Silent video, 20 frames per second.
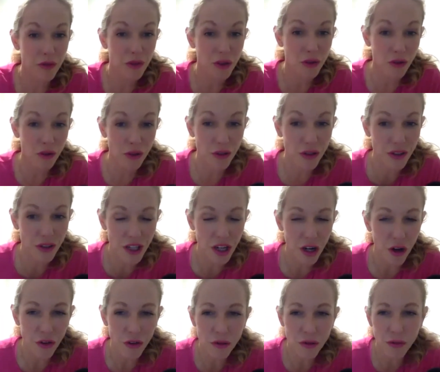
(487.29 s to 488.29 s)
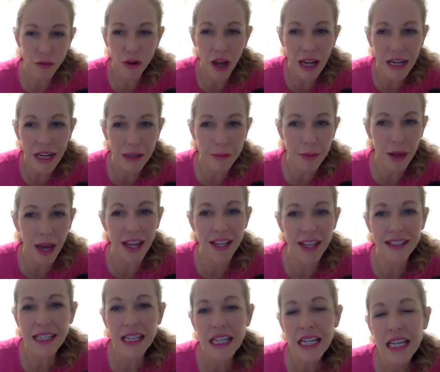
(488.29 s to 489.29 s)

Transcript: through, through lightning pace.